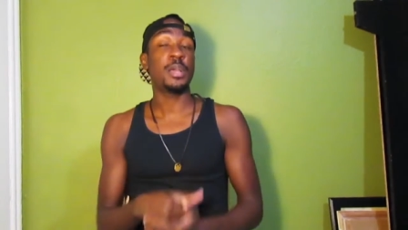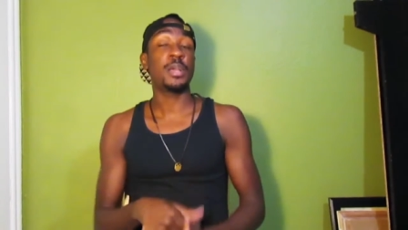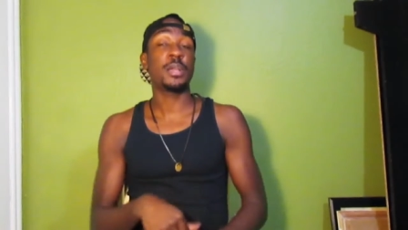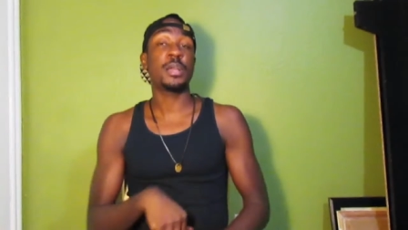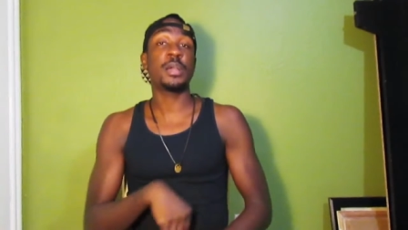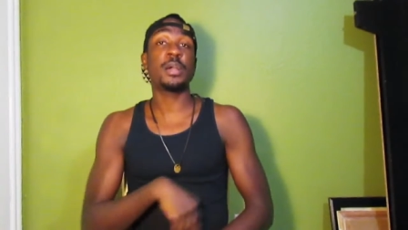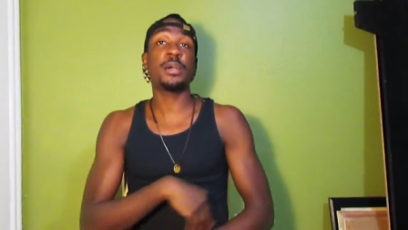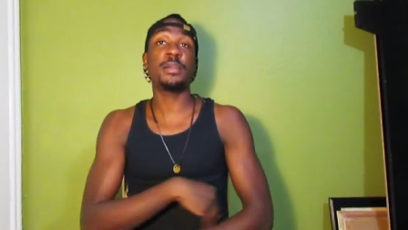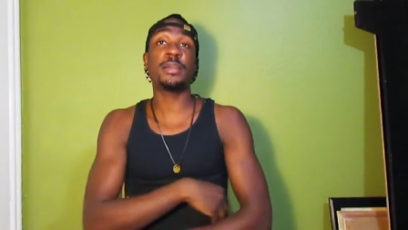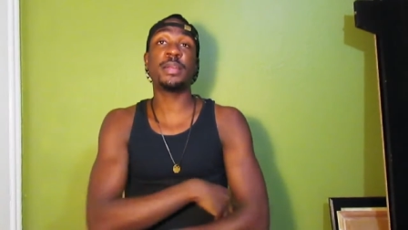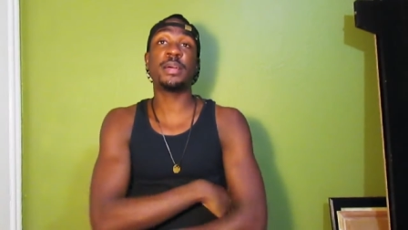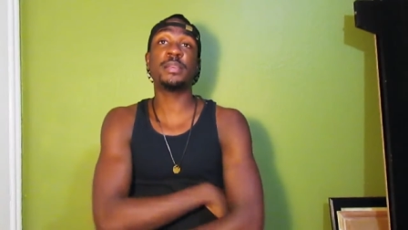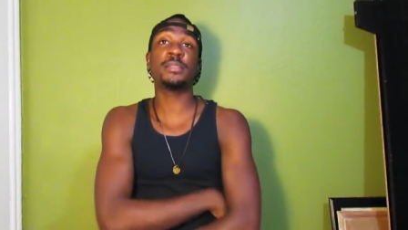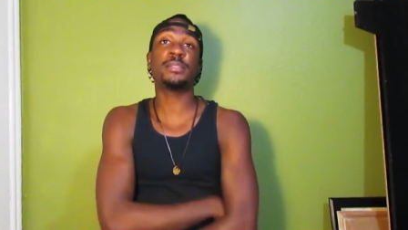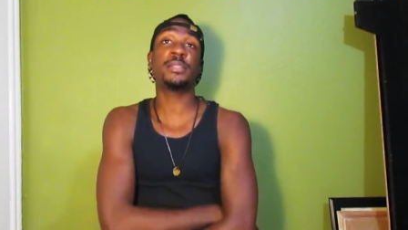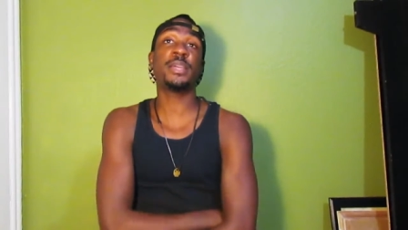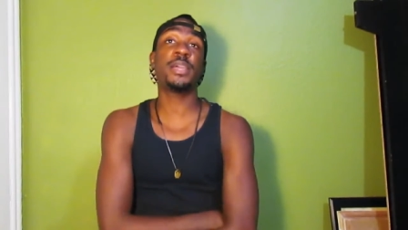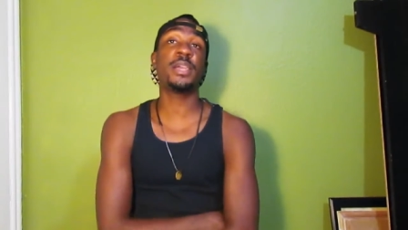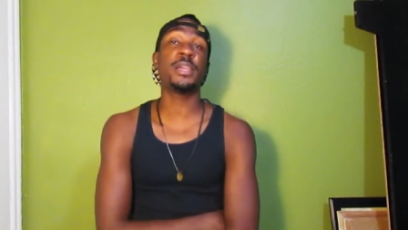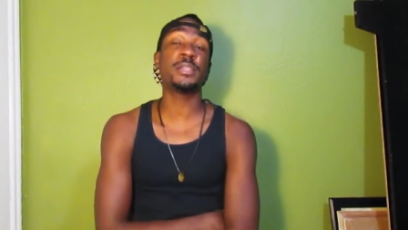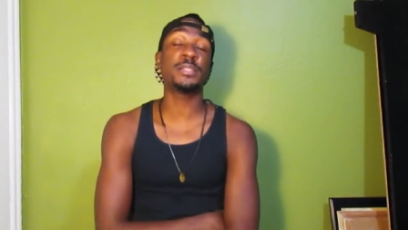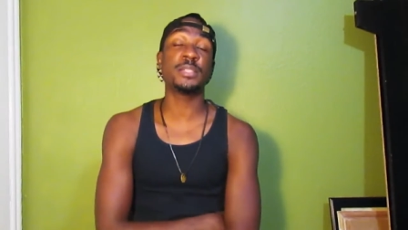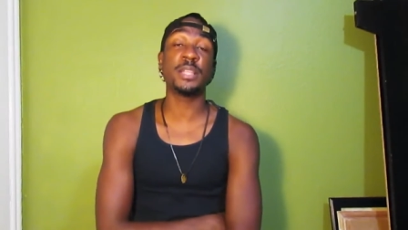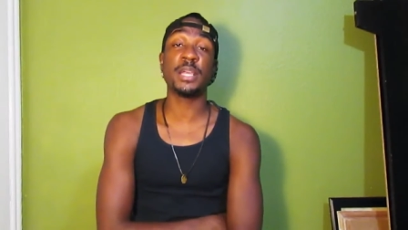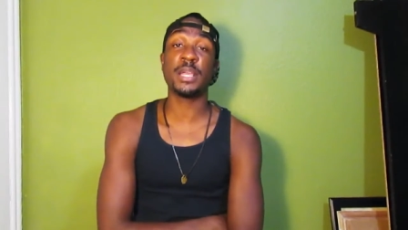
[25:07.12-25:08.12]
Come
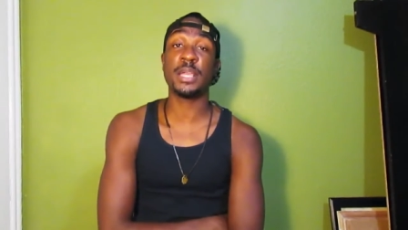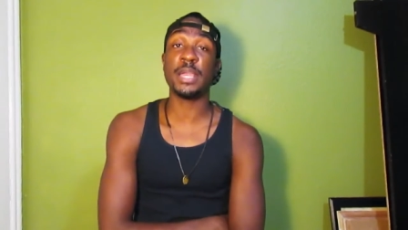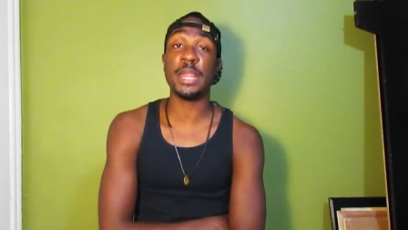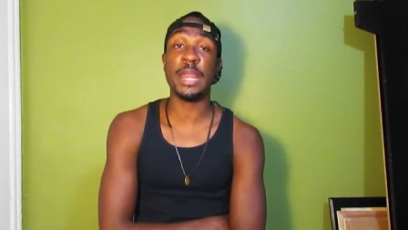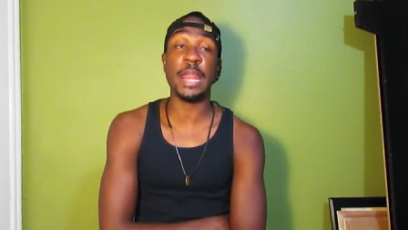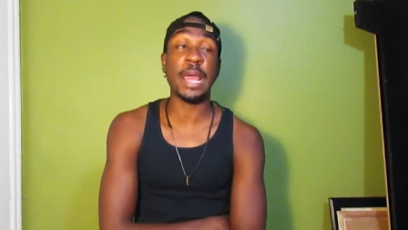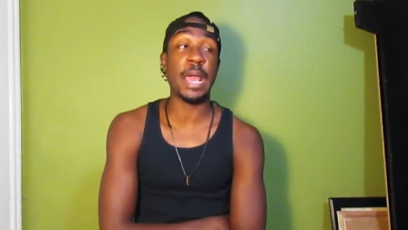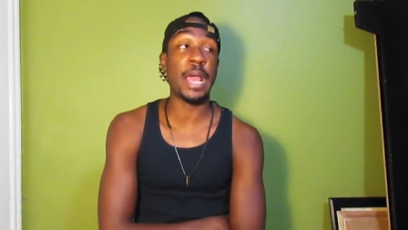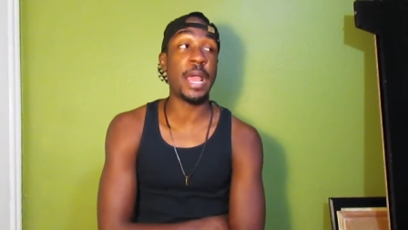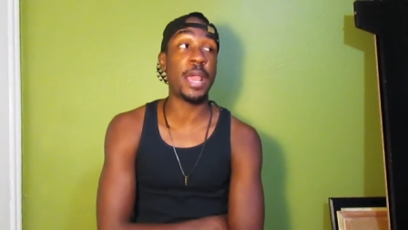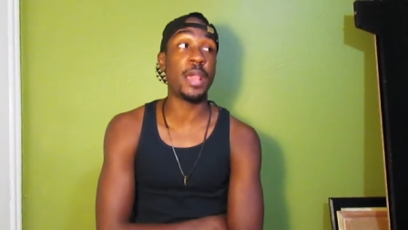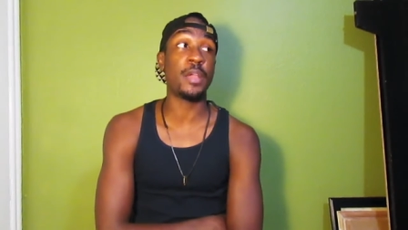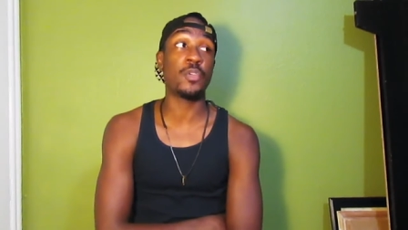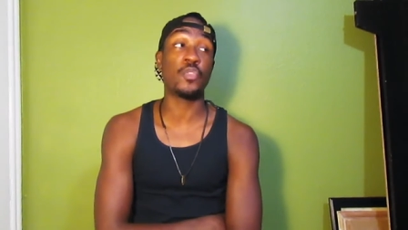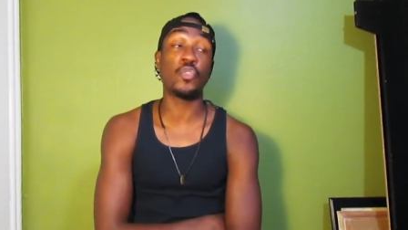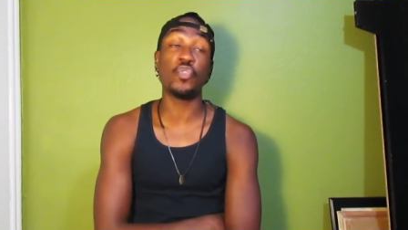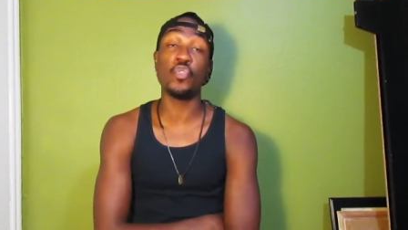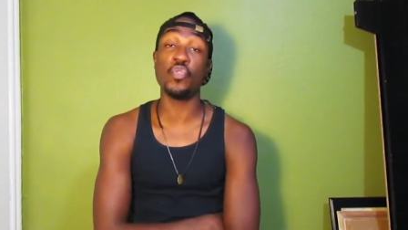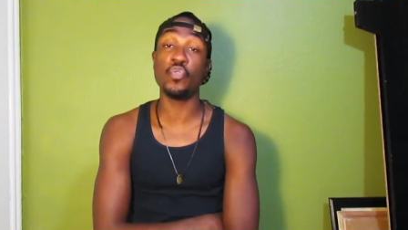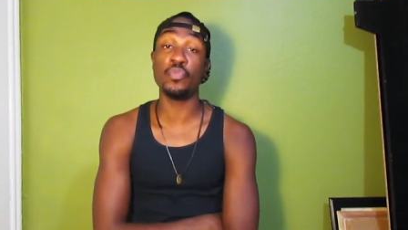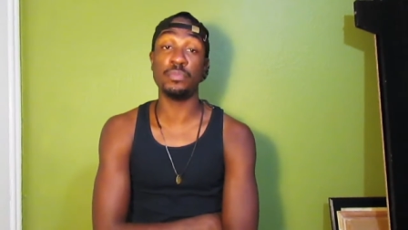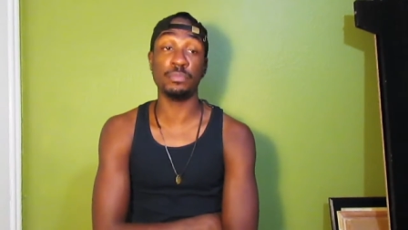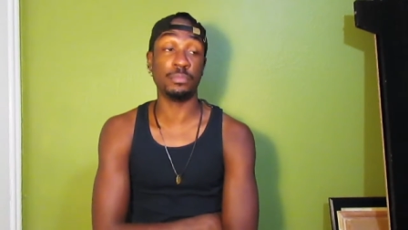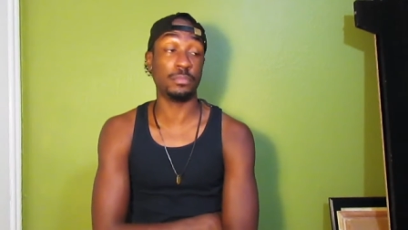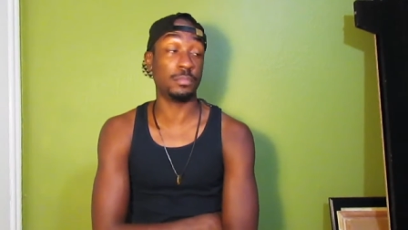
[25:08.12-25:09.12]
downstairs looking like
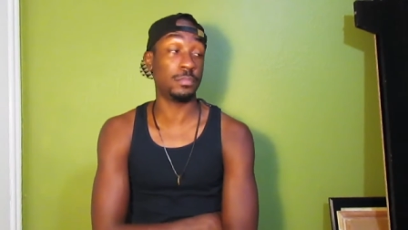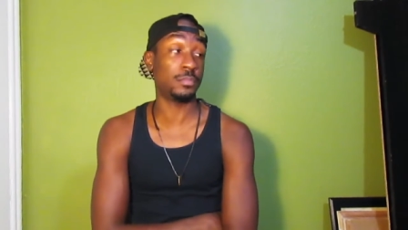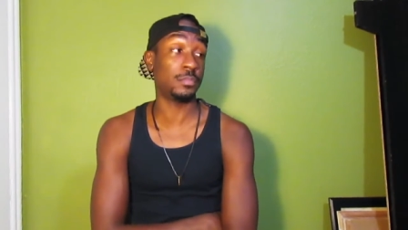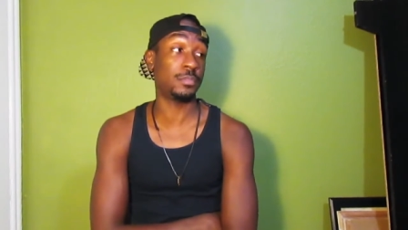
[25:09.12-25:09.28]
who?